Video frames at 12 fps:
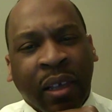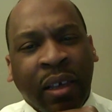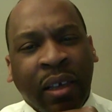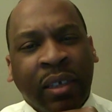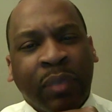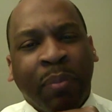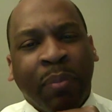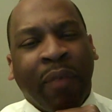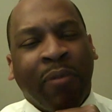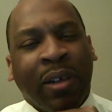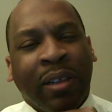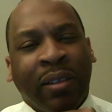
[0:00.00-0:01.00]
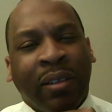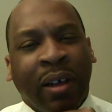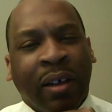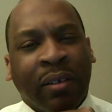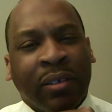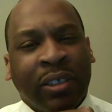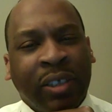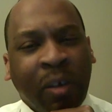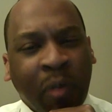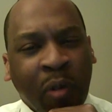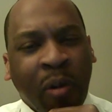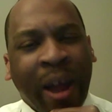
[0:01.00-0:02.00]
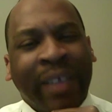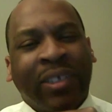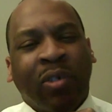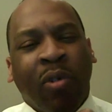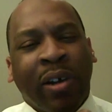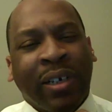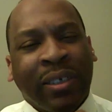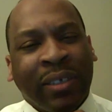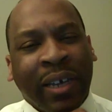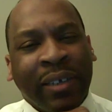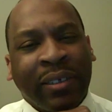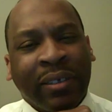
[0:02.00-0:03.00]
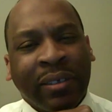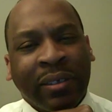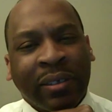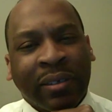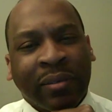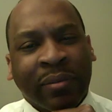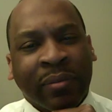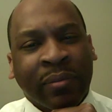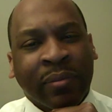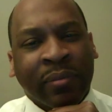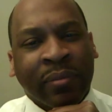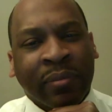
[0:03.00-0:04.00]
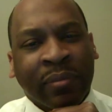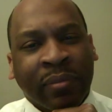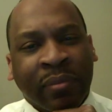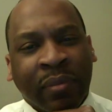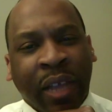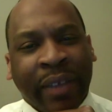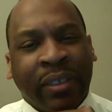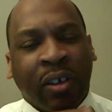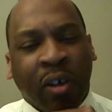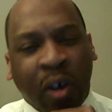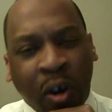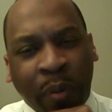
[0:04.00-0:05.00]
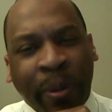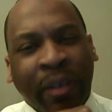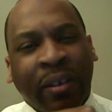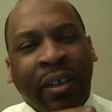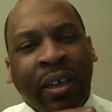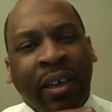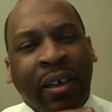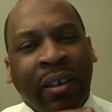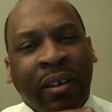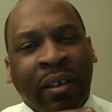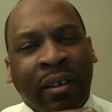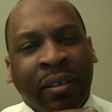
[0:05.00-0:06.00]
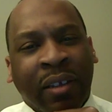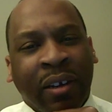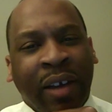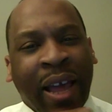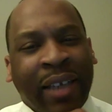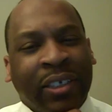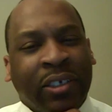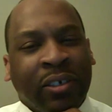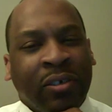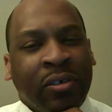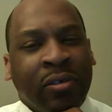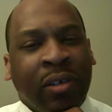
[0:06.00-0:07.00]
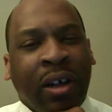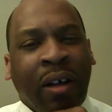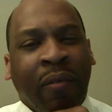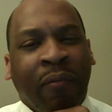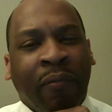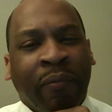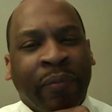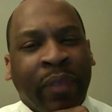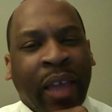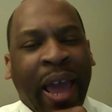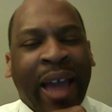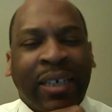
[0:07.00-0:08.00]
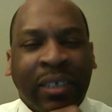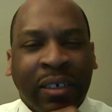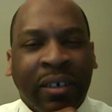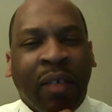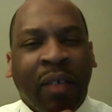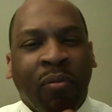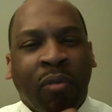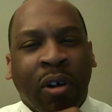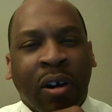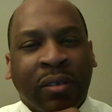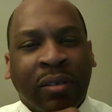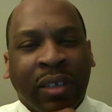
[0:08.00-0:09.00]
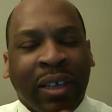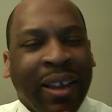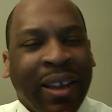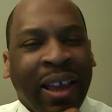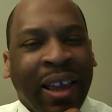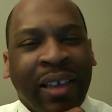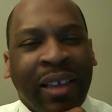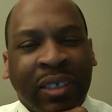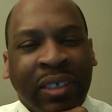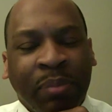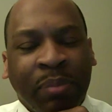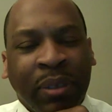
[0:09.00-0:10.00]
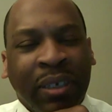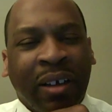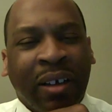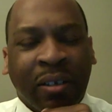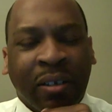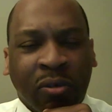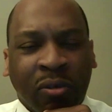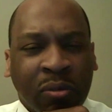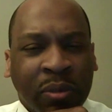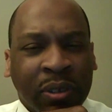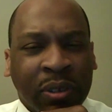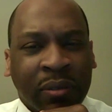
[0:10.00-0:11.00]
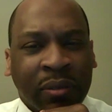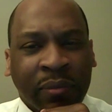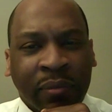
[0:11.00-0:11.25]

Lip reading: He has met with civil rights organizations like the Urban League, the National Action Network, the NAACP, and other groups.